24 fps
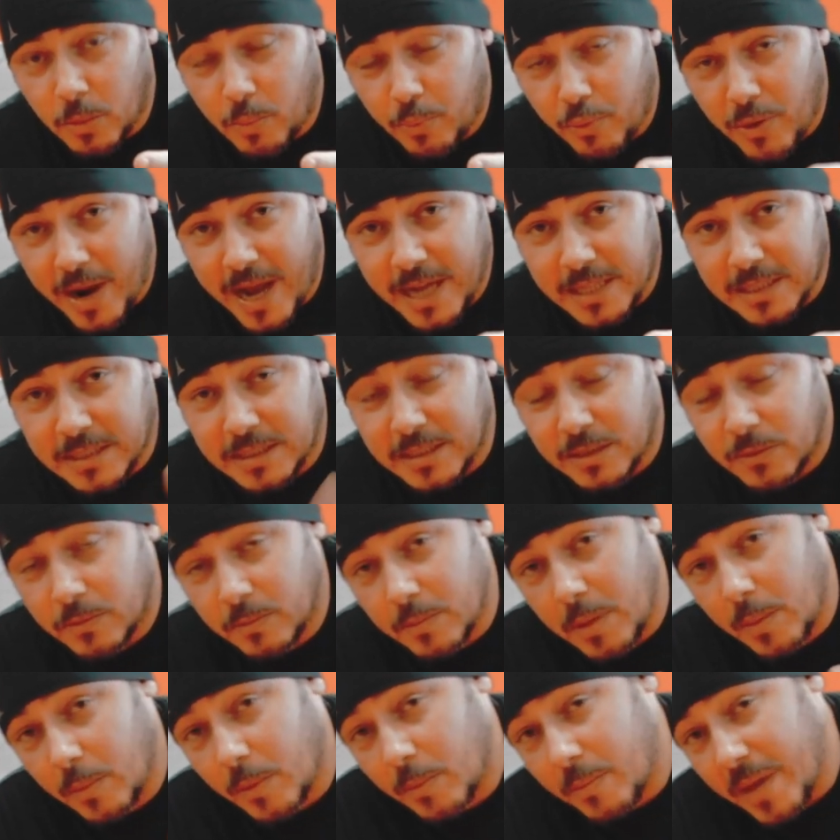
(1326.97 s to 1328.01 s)
practice it.
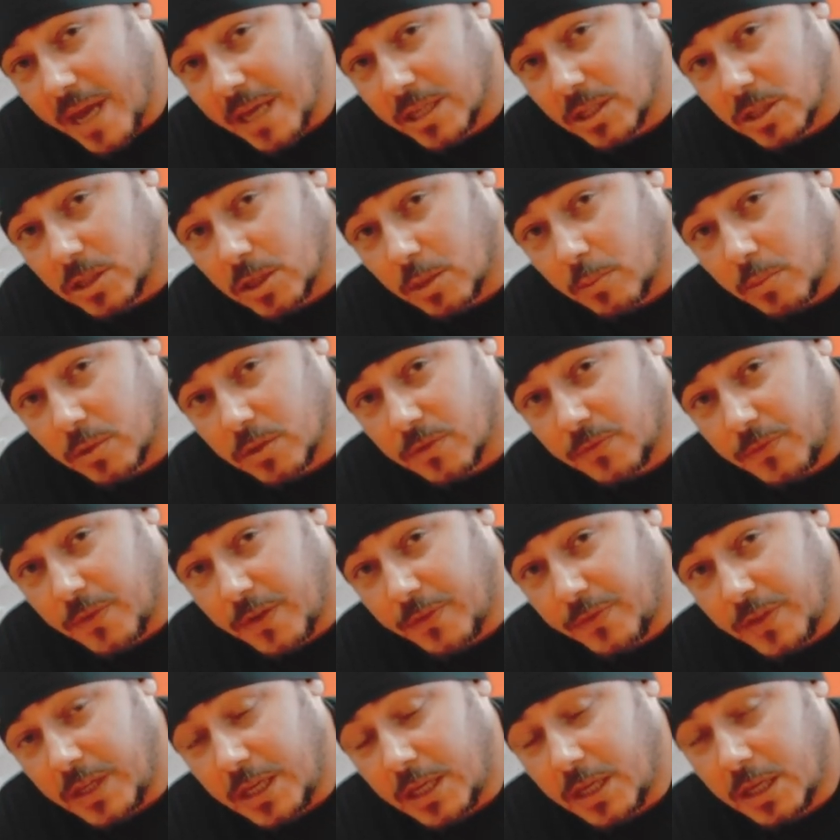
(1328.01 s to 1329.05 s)
Remember, magic number is
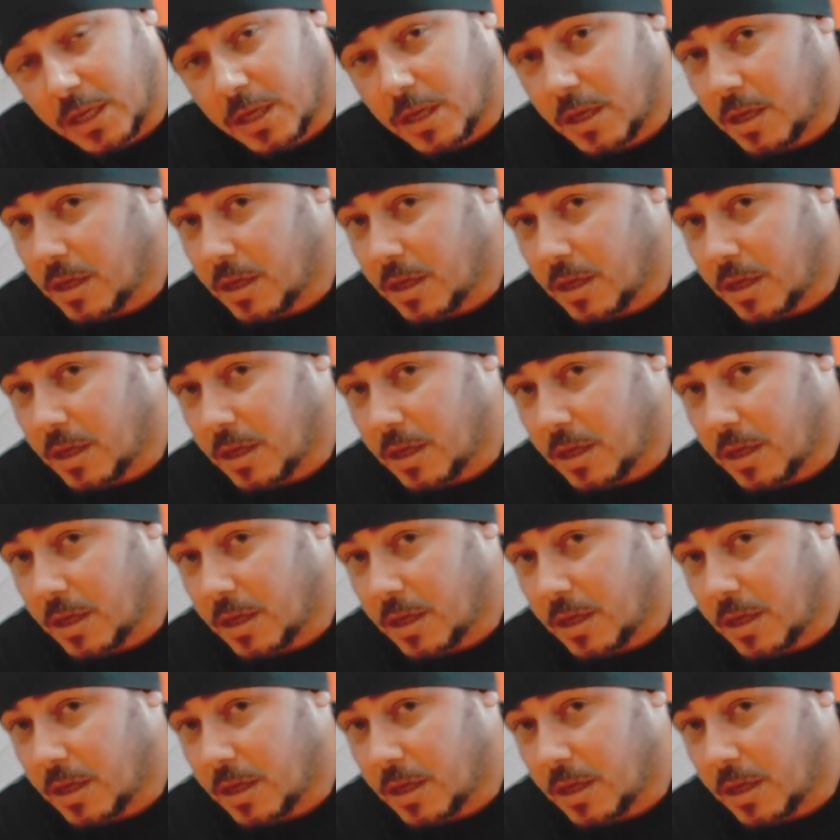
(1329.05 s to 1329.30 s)
50.